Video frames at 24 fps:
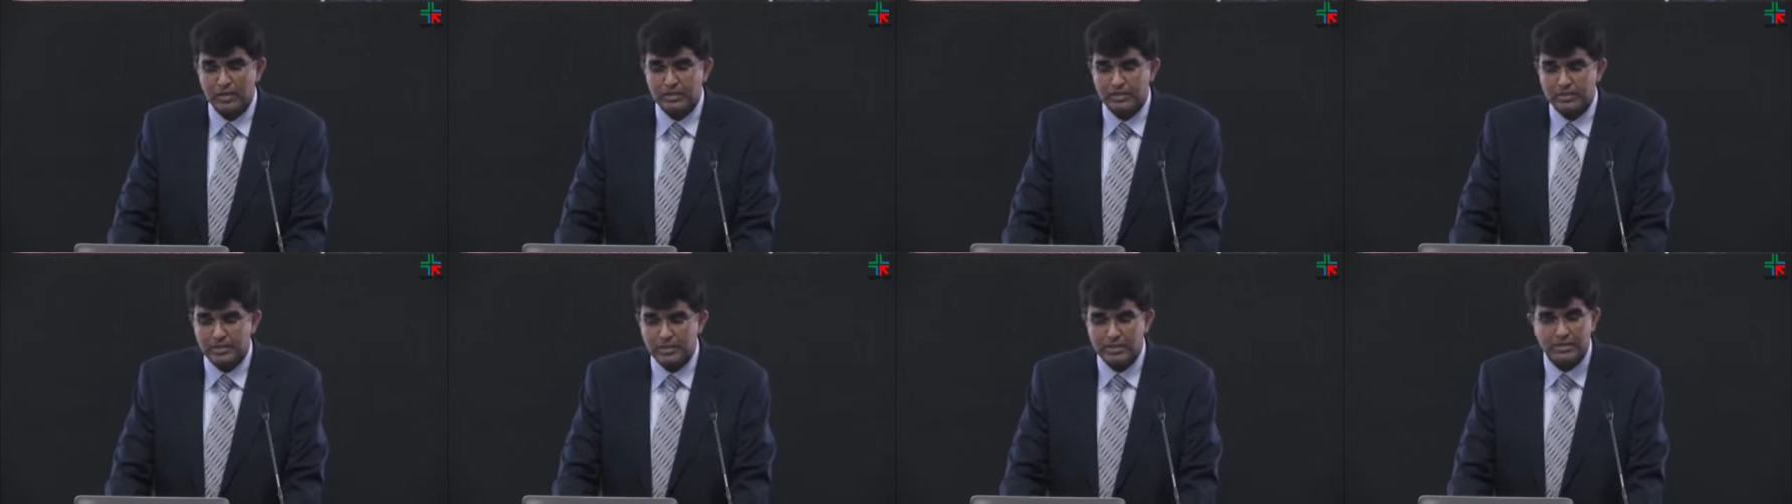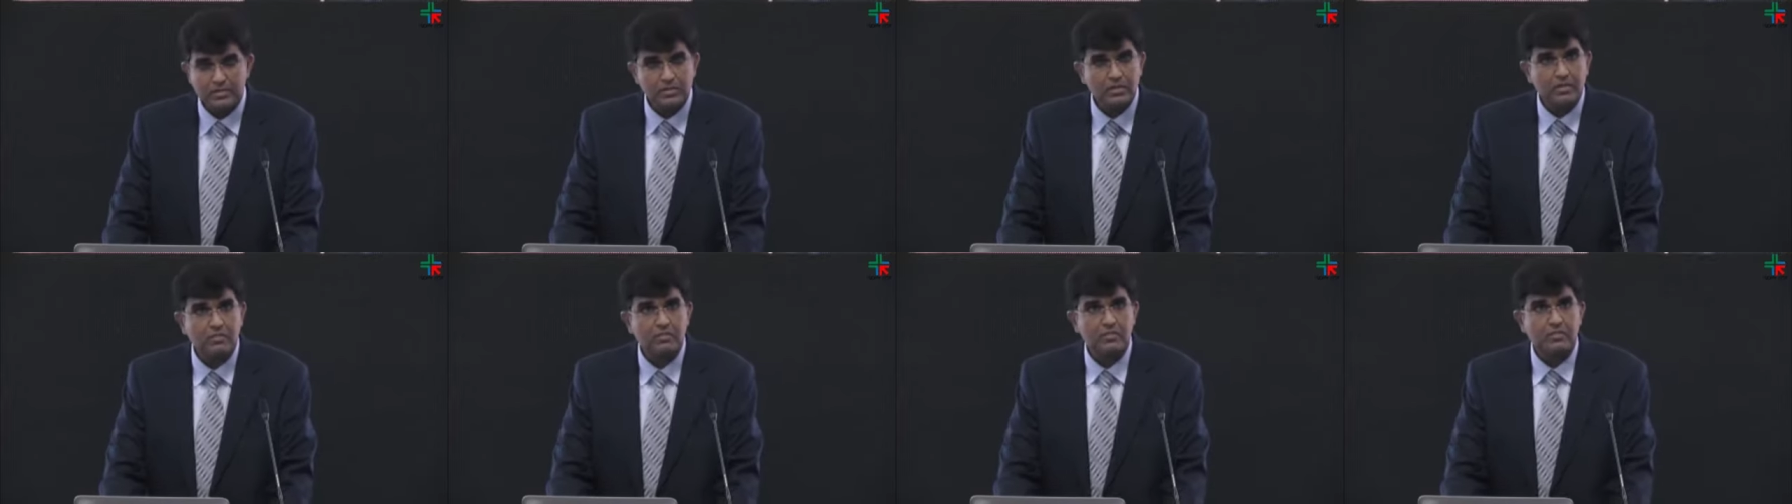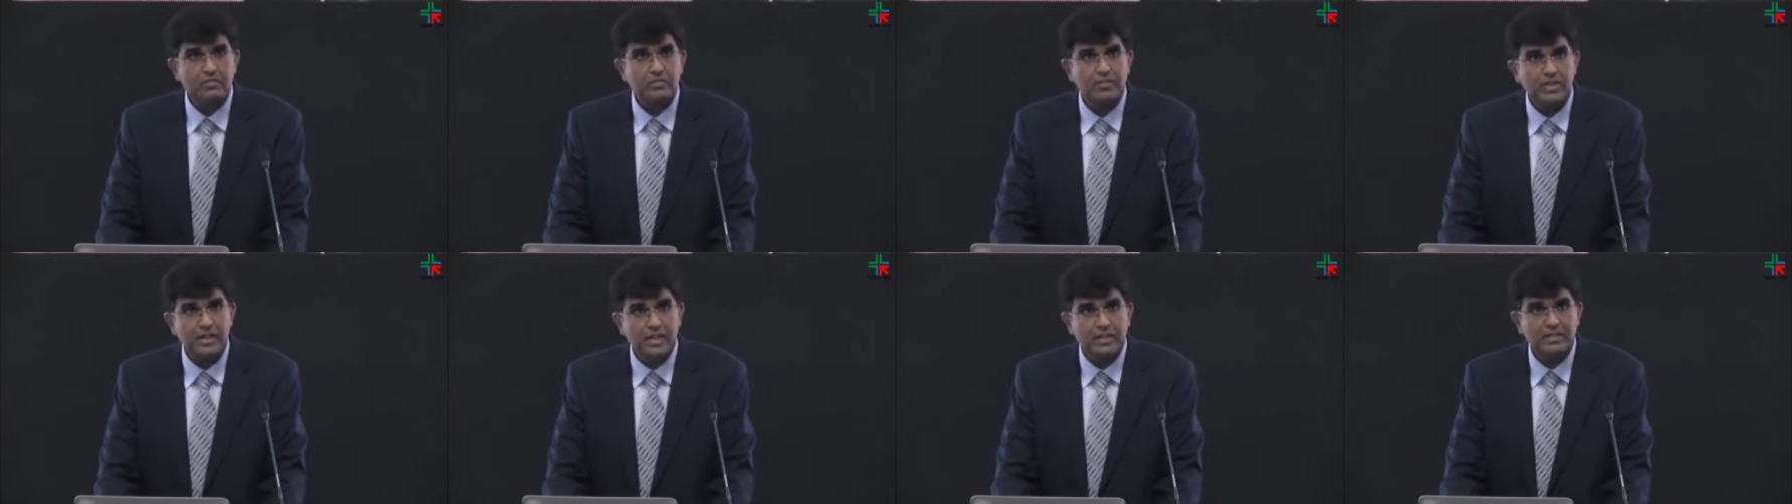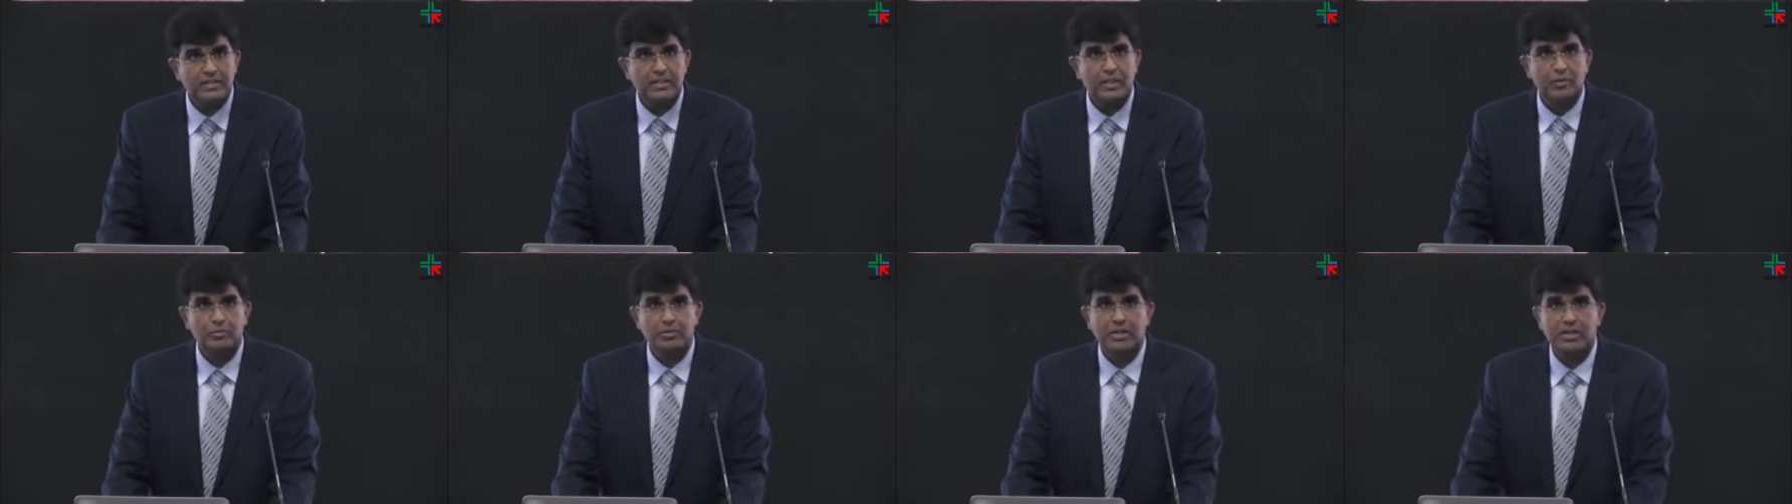The risk of delayed
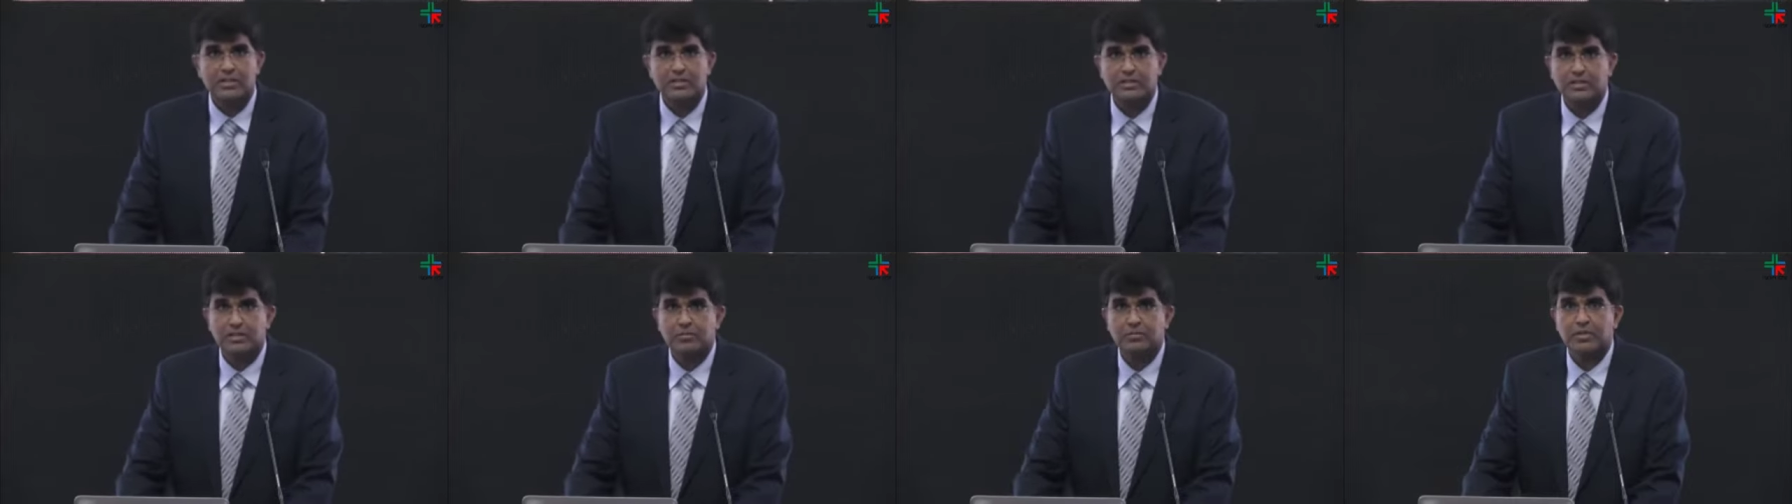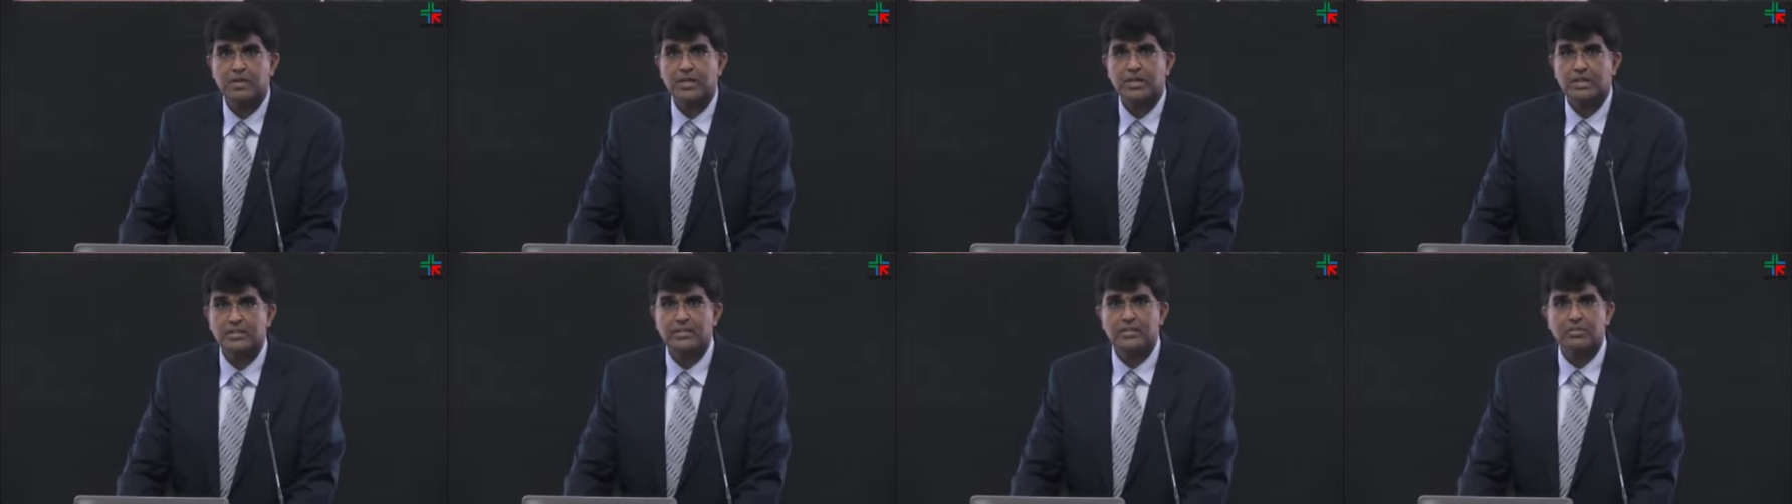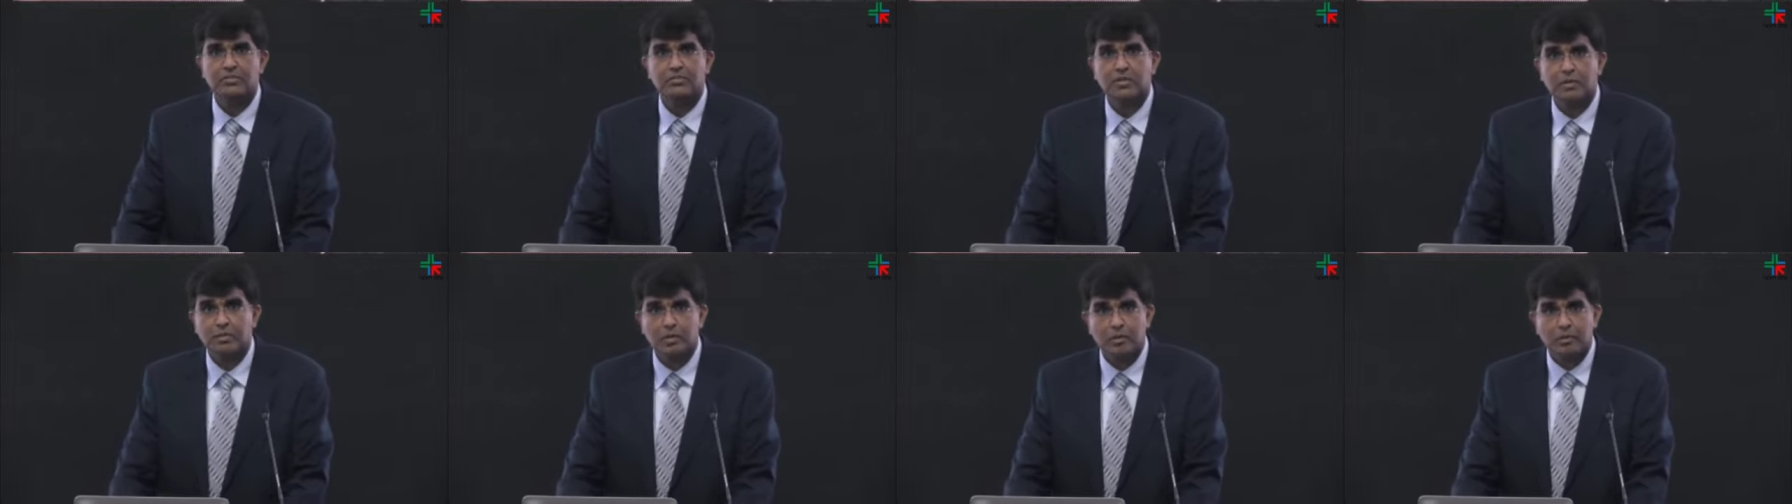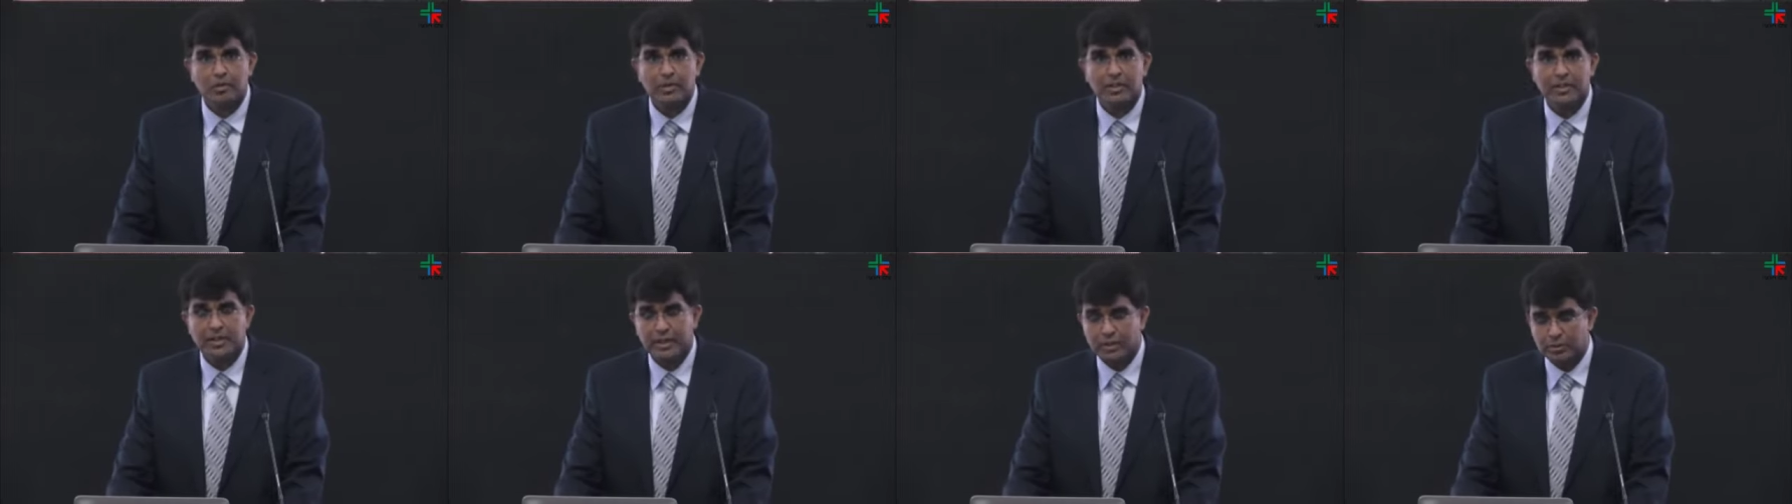cerebral ischemia ranges from
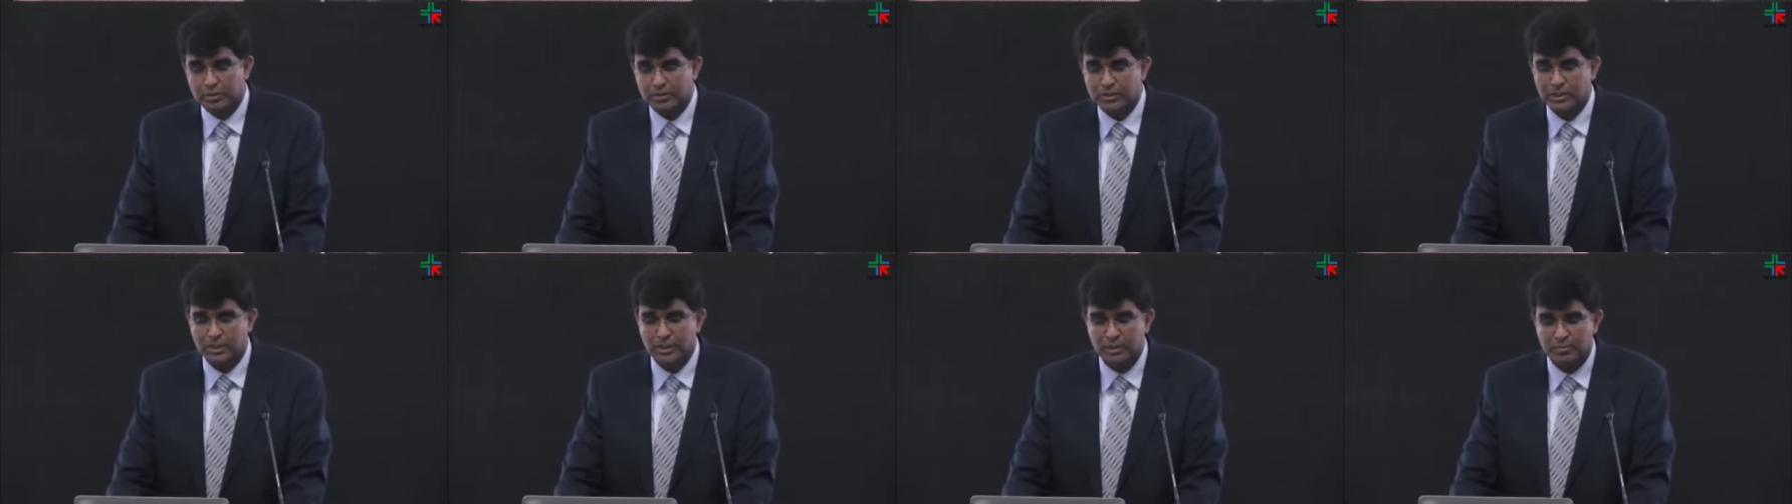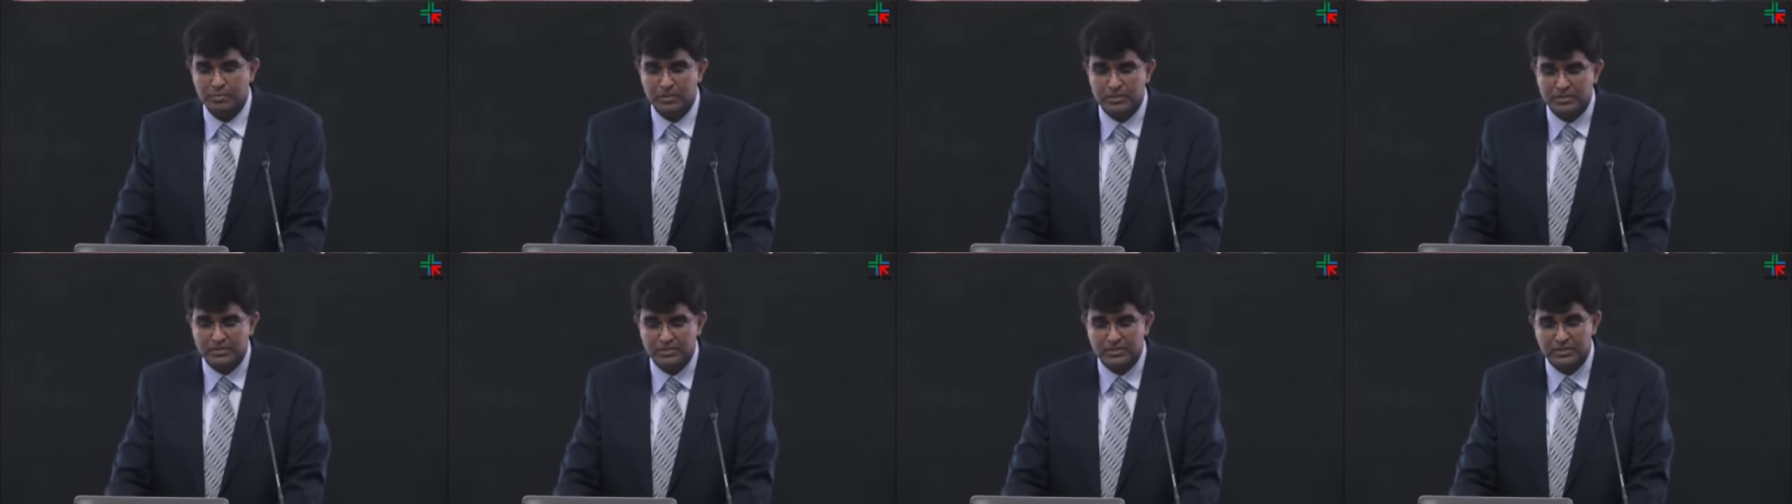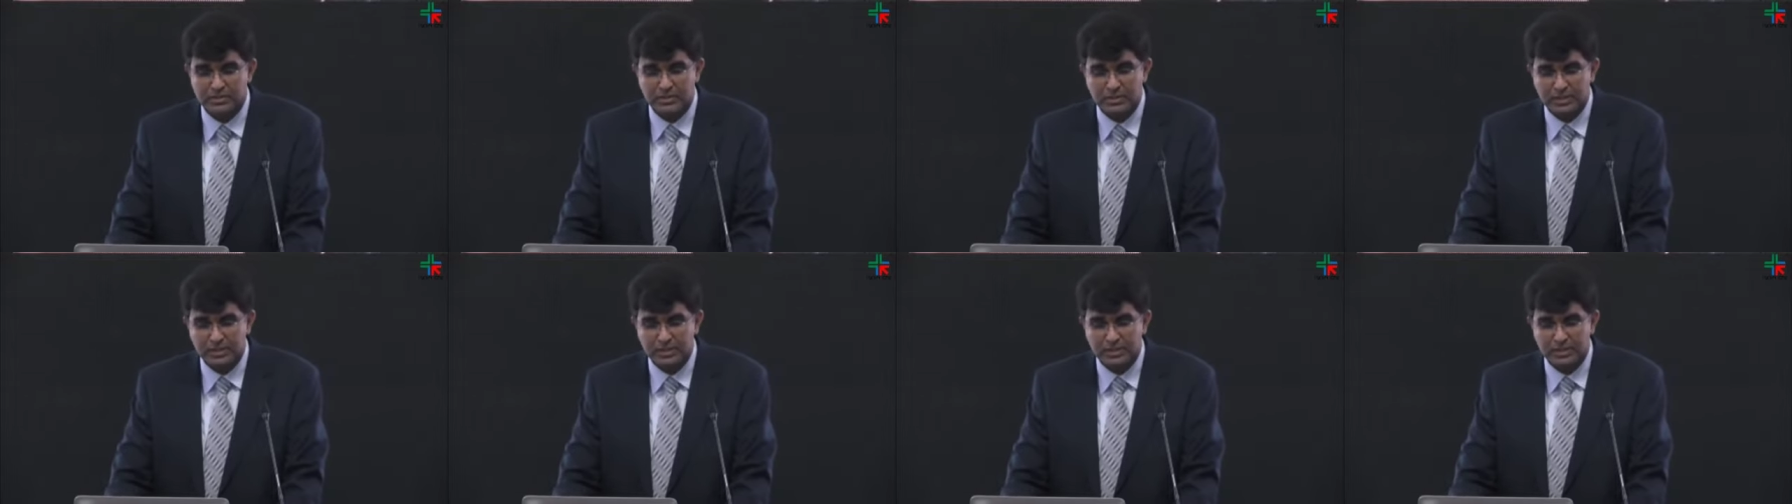about 10 to 30%.